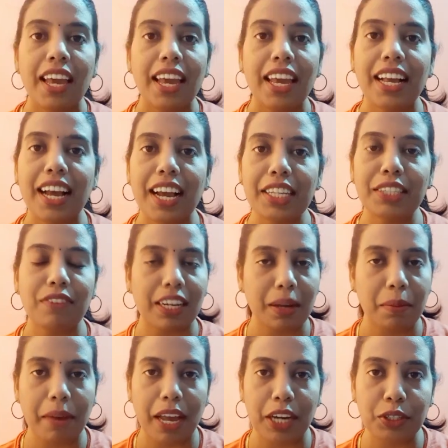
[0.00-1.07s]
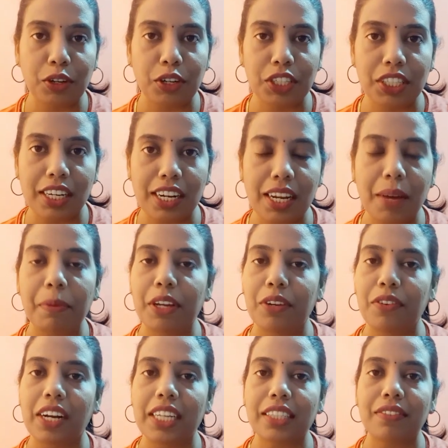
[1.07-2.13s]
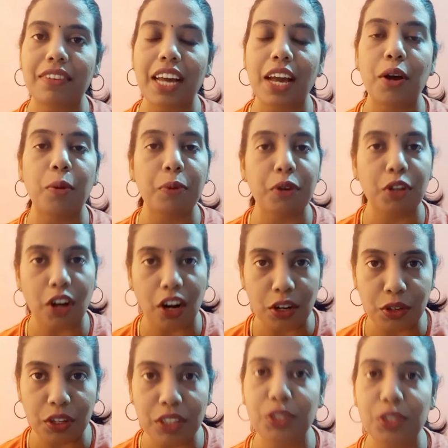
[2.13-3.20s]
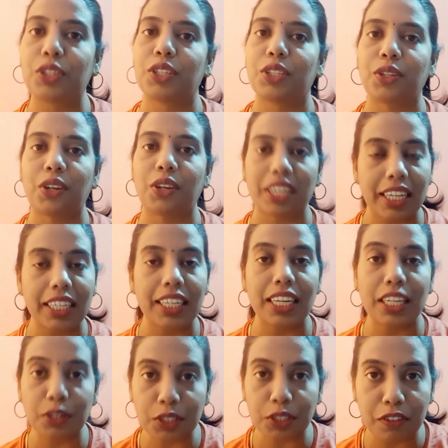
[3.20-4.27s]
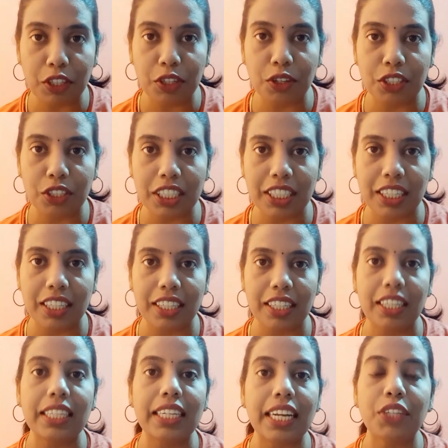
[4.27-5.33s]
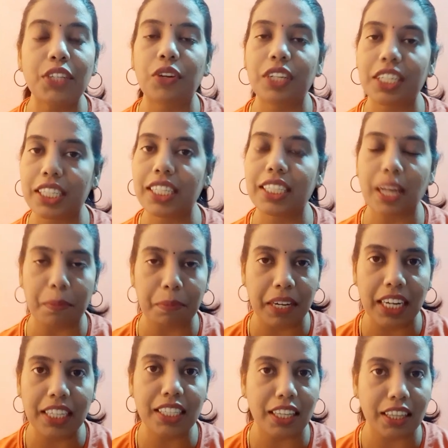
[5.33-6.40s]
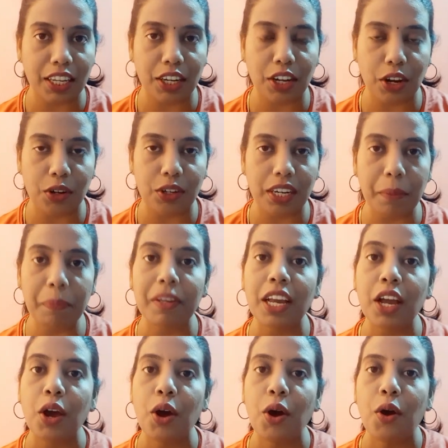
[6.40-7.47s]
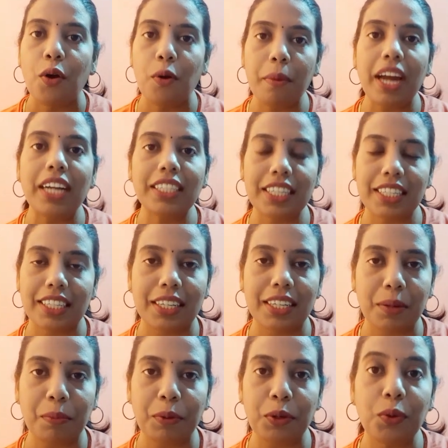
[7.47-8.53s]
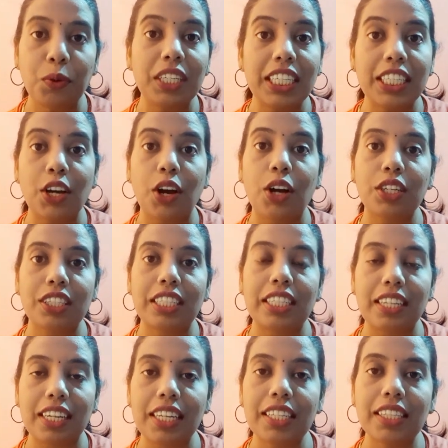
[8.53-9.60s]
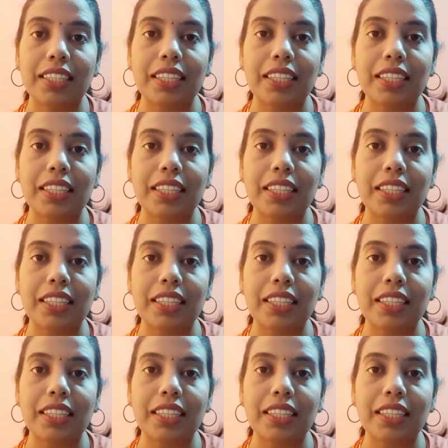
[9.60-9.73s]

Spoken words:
Hey guys, welcome back to our channel. My name is Vasavi. I hope you're all doing so great. Today's video is day 26 updates. And today, we are going to do detox drinks.